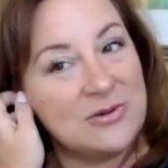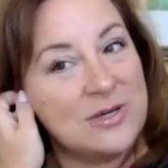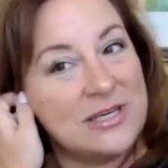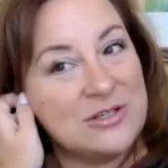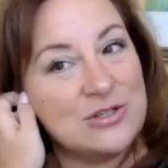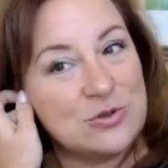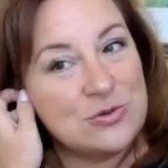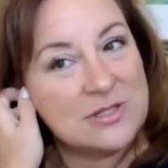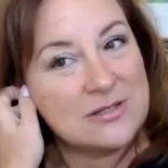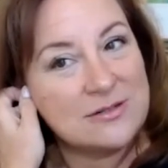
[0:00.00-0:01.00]
week.
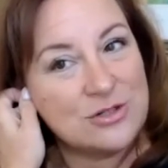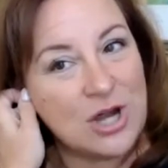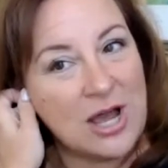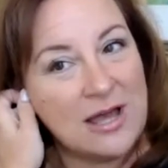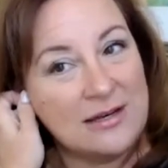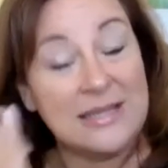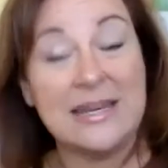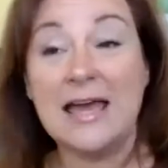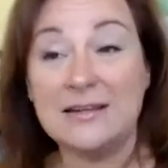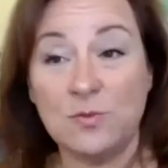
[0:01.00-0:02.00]
Susan, John,
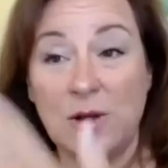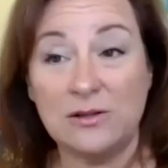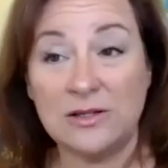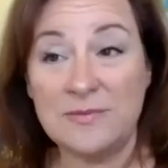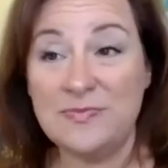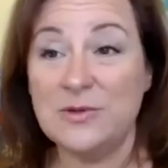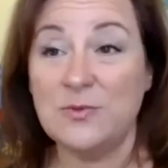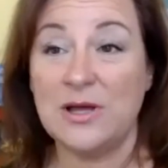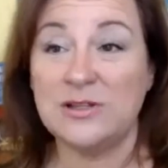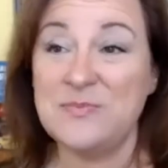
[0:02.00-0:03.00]
Annette, welcome.
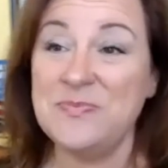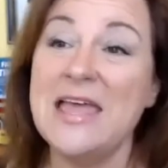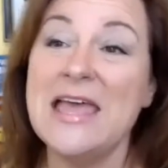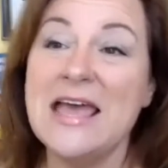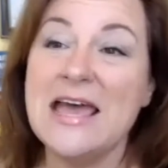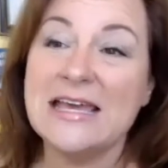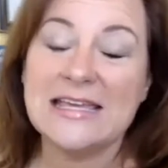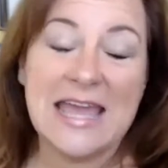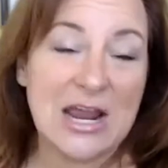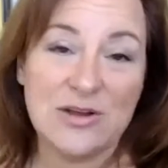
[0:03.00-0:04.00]

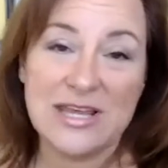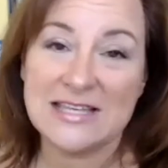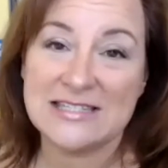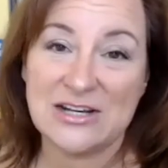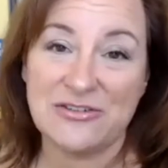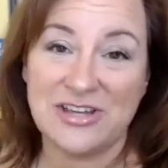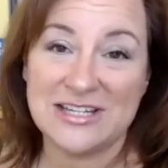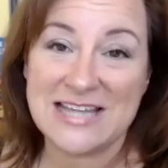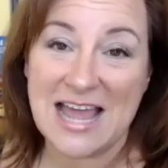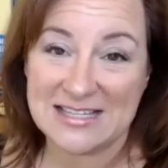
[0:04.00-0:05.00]
Carrie has done a
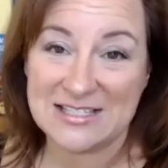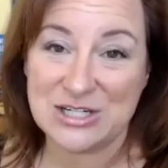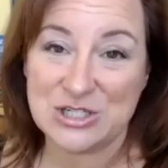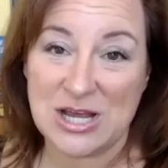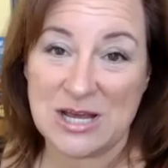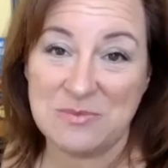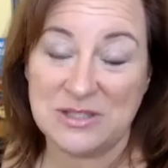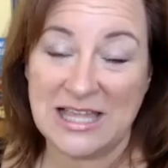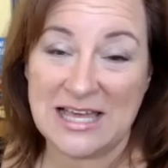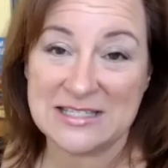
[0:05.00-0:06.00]
fantastic job
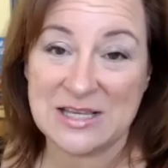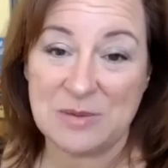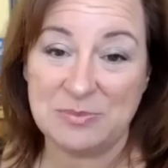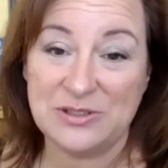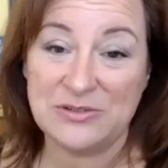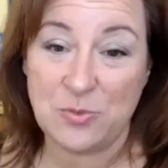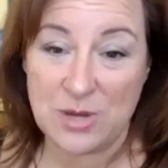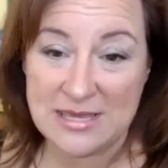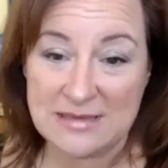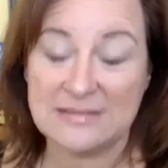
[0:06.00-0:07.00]
the last couple of
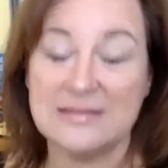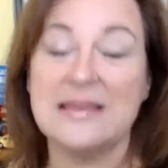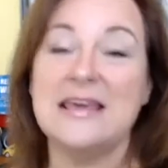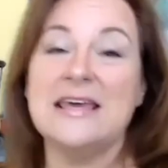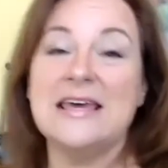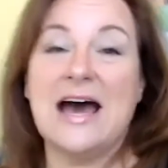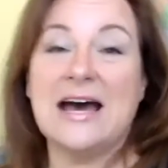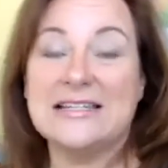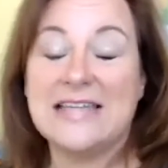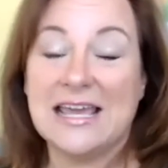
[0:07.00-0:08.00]
weeks
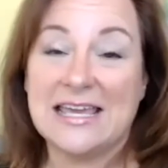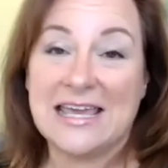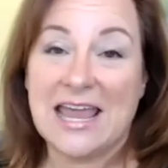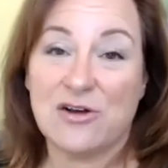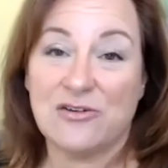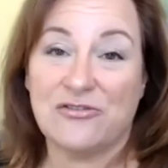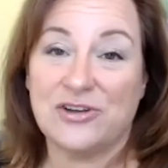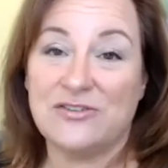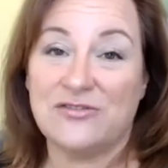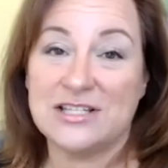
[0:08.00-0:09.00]
taking care of
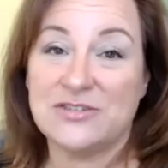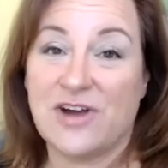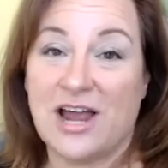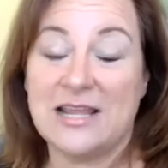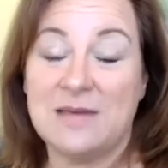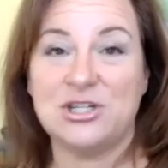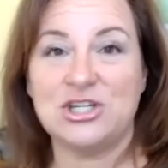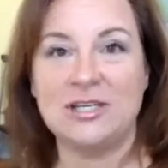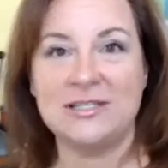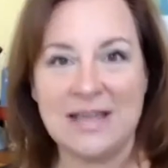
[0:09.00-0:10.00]
Free Advice Friday, but
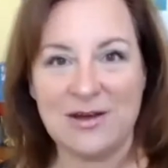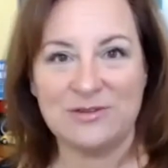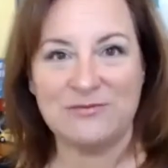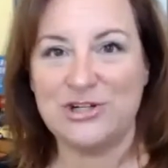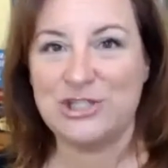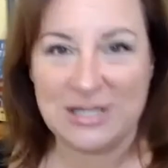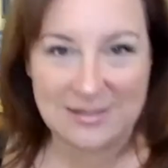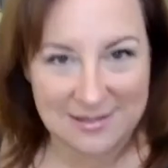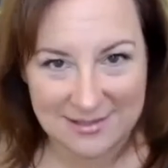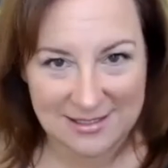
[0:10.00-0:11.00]
she's down in
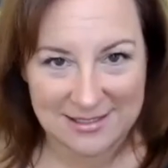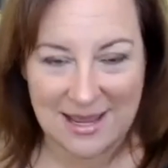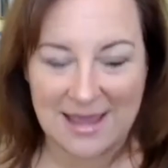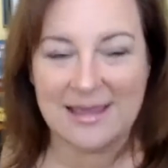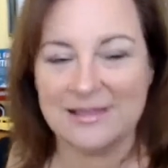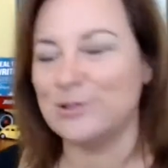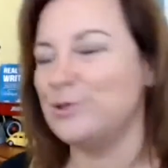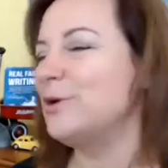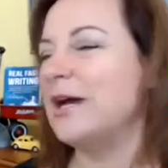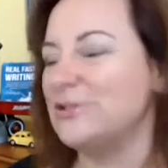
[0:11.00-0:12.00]
Virginia today, and so
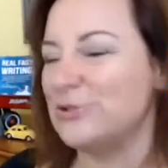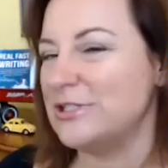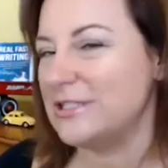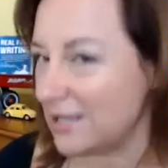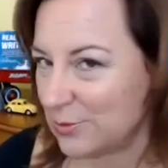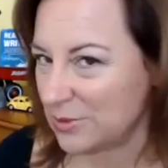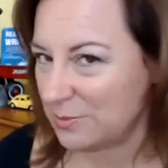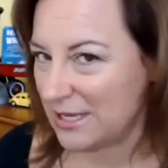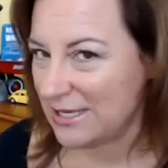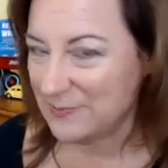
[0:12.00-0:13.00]
you guys are stuck with
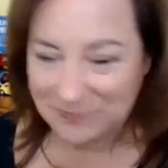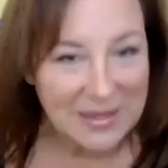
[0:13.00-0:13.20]
me.